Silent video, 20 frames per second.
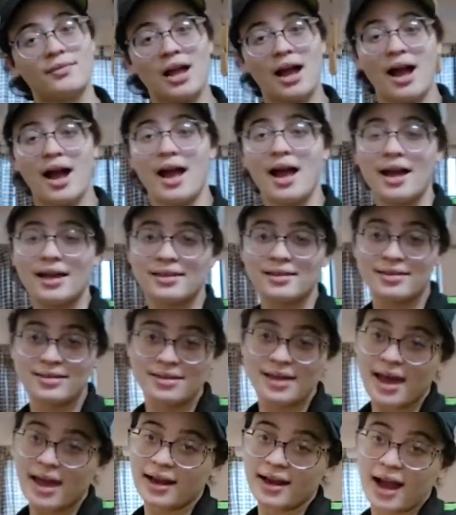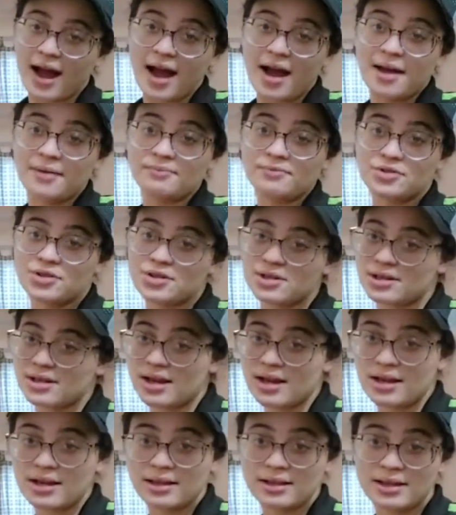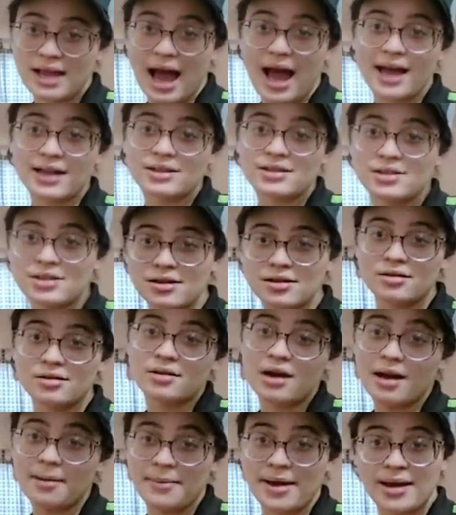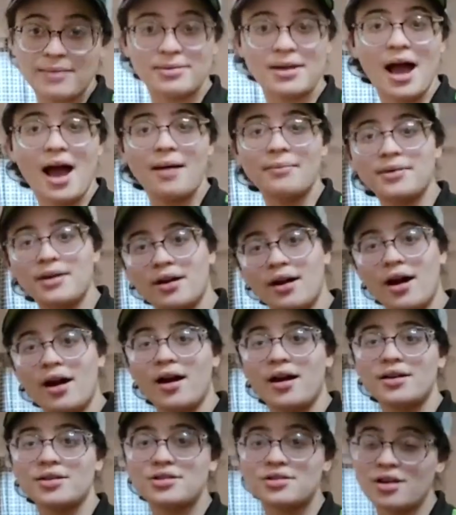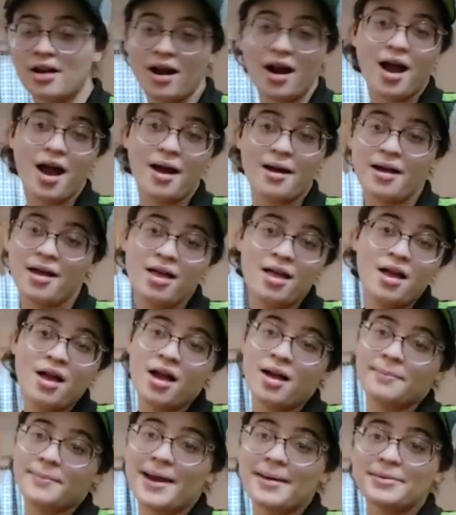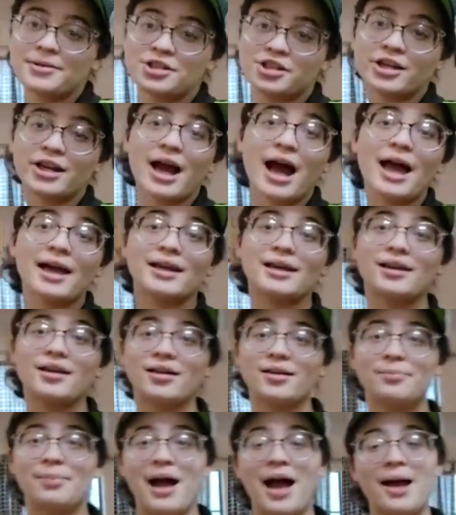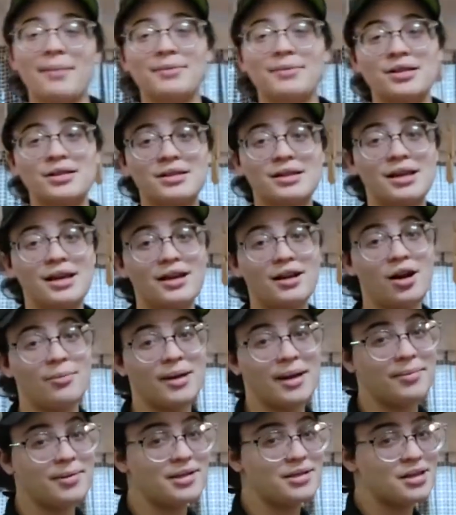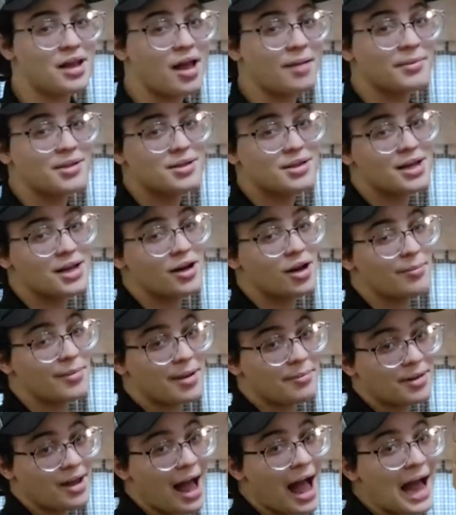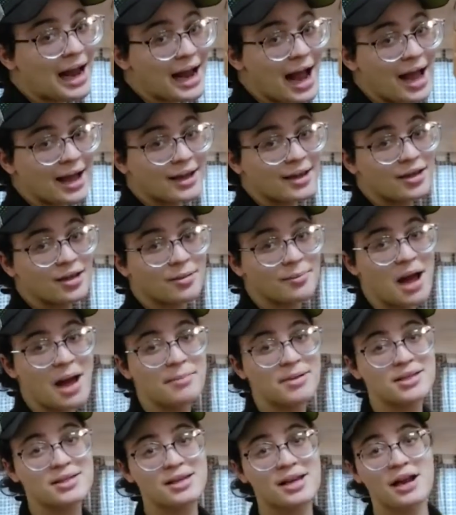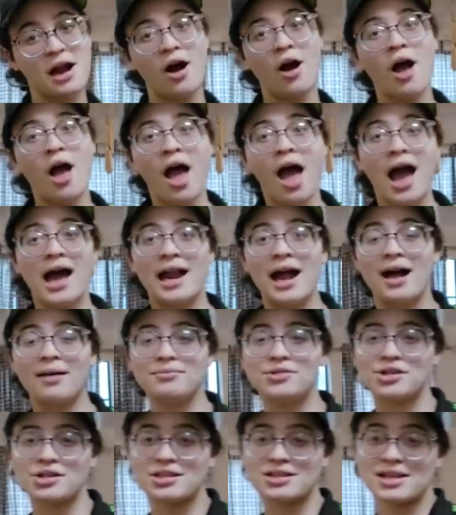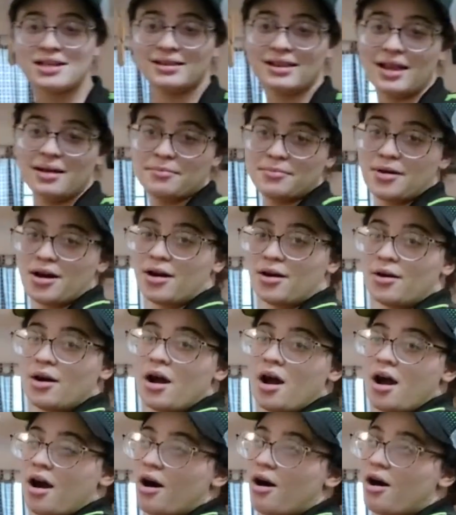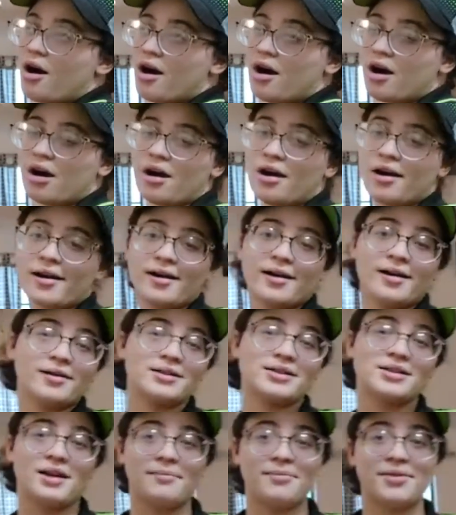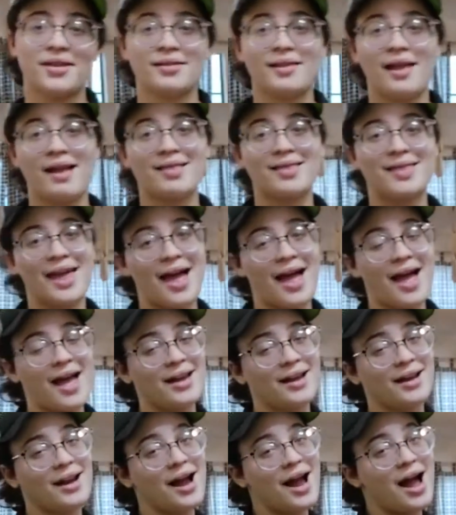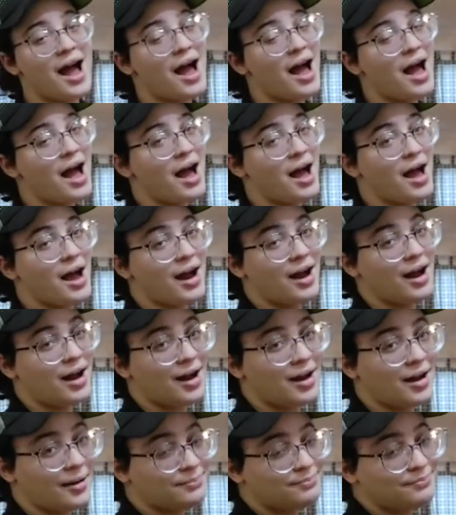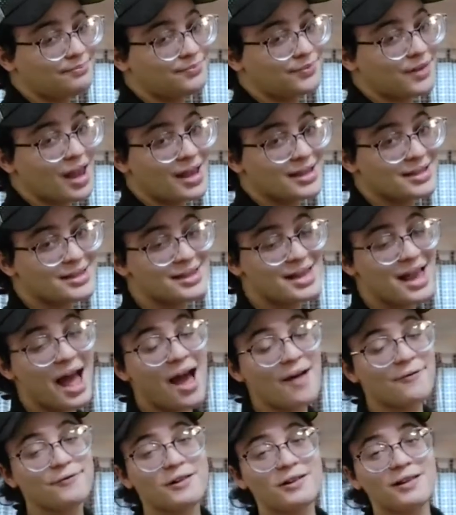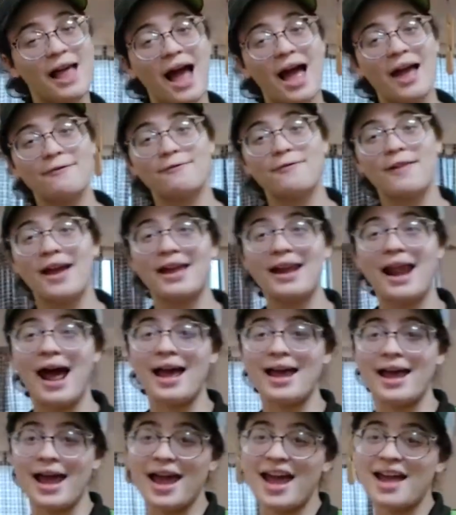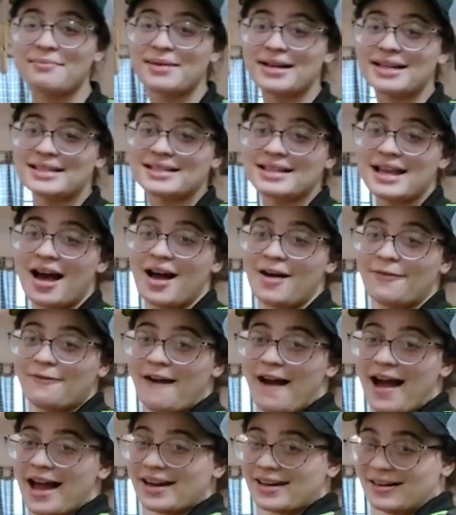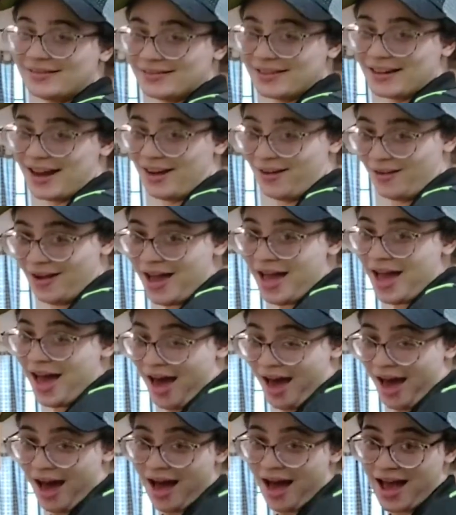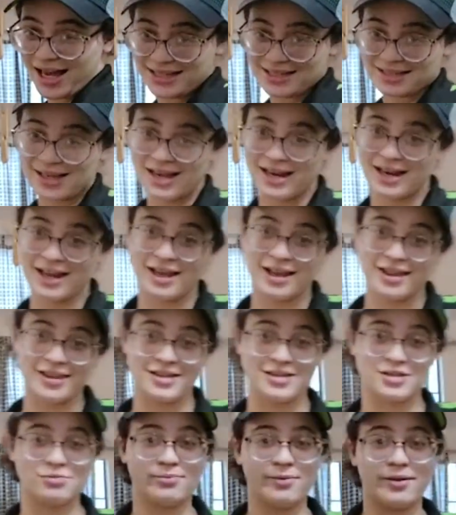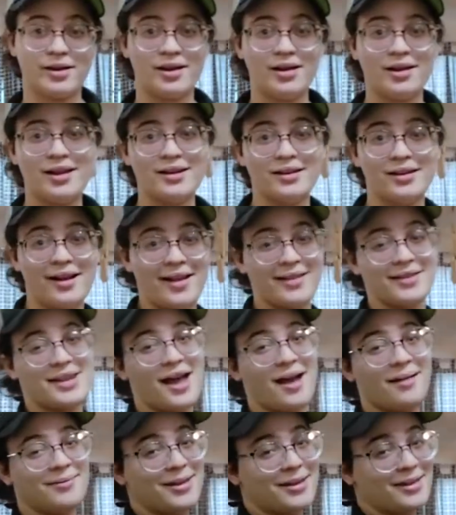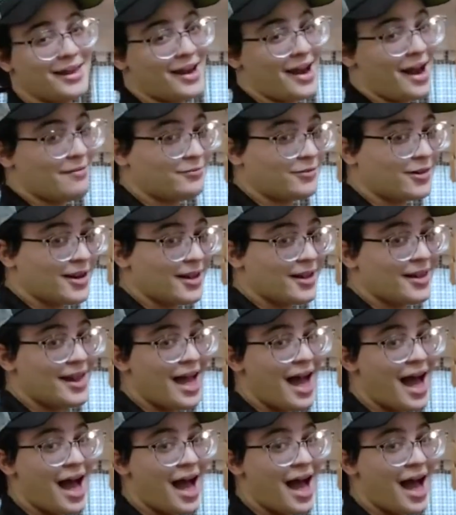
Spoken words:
I think I'm just gonna die too. Maybe I'm cursed, maybe she got killed by a mosquito. Maybe it's all mosquito. Maybe I got killed by a mosquito and I'm just in limbo or something like that. It's the afterlife and I hate myself. I don't know. Is any of this real? Internet, tell me that I'm real.